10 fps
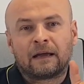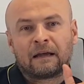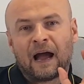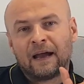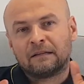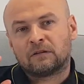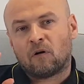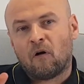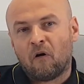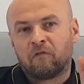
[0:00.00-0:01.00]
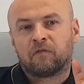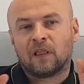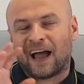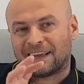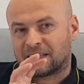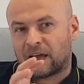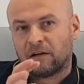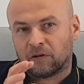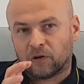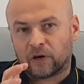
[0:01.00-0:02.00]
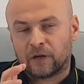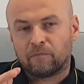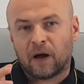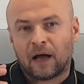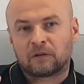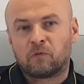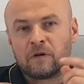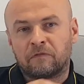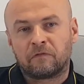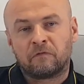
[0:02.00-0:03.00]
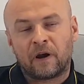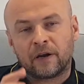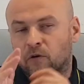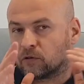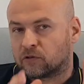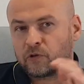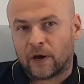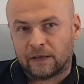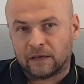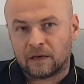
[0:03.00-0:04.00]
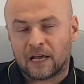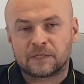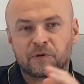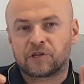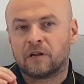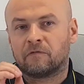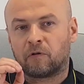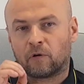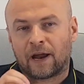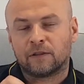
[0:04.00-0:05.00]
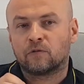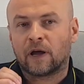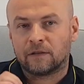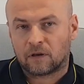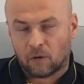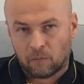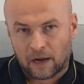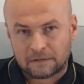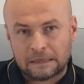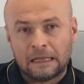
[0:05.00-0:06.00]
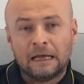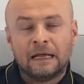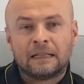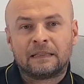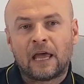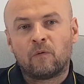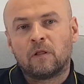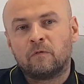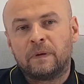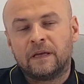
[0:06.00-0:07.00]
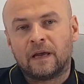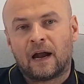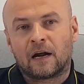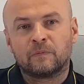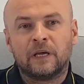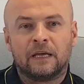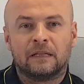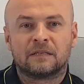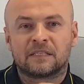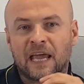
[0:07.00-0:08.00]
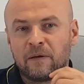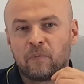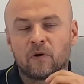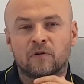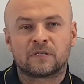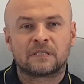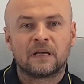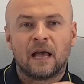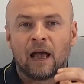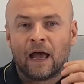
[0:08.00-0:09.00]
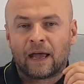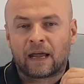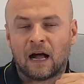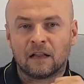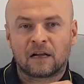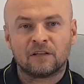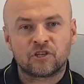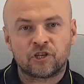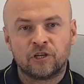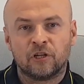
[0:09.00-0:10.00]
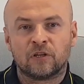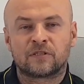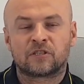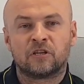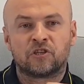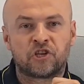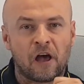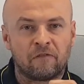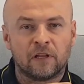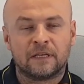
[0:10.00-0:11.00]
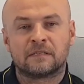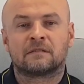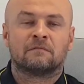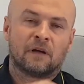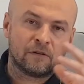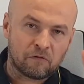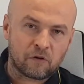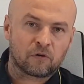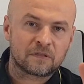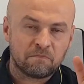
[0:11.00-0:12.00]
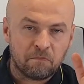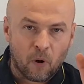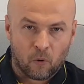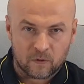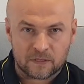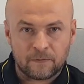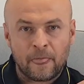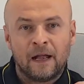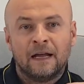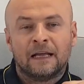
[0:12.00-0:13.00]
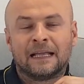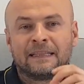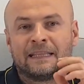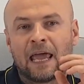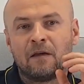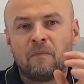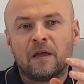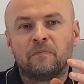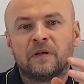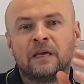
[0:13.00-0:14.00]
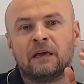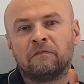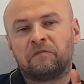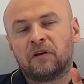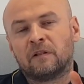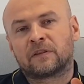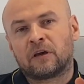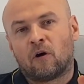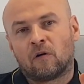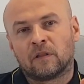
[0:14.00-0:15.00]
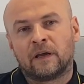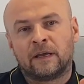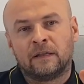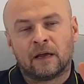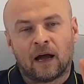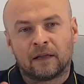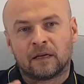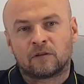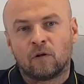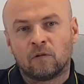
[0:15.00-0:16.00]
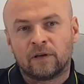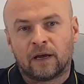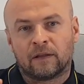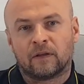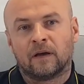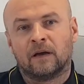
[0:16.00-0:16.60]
kind of light cavalry, but with very good training, especially for hand-to-hand combat. They will be armed in sabers, Kalkan shields, javelins, and of course bows. They may be fielded only in Anatolian